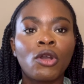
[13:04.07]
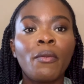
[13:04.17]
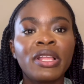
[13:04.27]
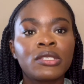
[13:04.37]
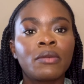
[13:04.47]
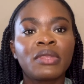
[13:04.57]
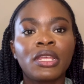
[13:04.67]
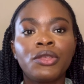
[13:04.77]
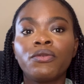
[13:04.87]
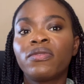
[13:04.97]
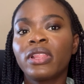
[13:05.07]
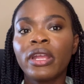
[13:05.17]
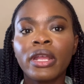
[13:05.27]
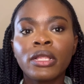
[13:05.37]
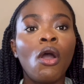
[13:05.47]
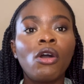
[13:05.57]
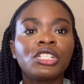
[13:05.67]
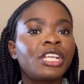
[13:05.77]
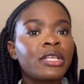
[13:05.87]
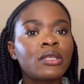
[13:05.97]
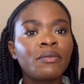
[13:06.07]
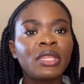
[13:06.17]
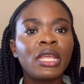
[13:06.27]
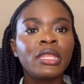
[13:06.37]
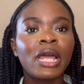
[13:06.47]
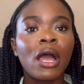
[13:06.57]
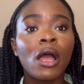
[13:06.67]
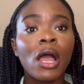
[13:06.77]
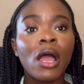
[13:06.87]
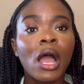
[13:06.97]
comment something you've learned or share something that